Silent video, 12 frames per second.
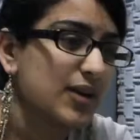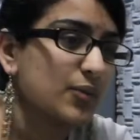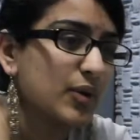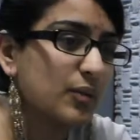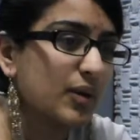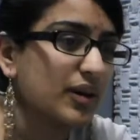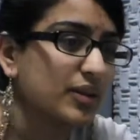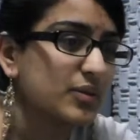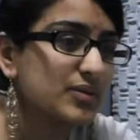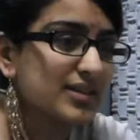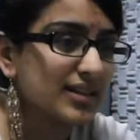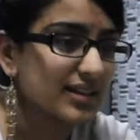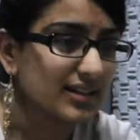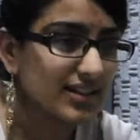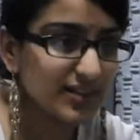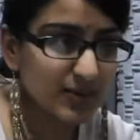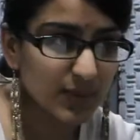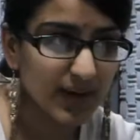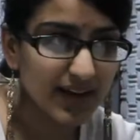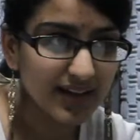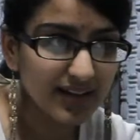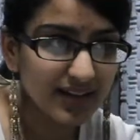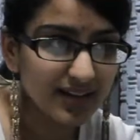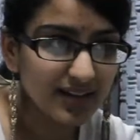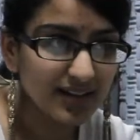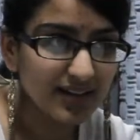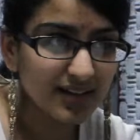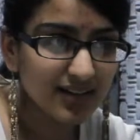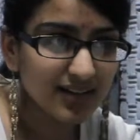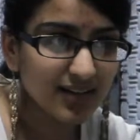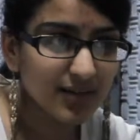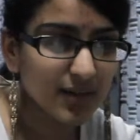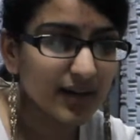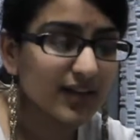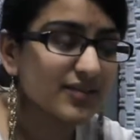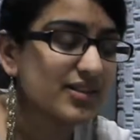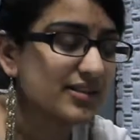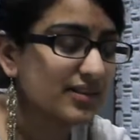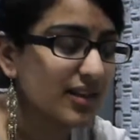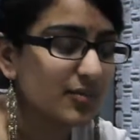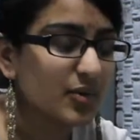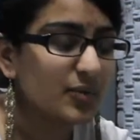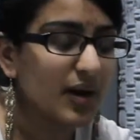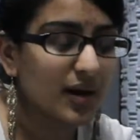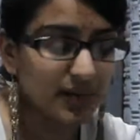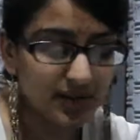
we want to use it in this way, it gives us a lot more power.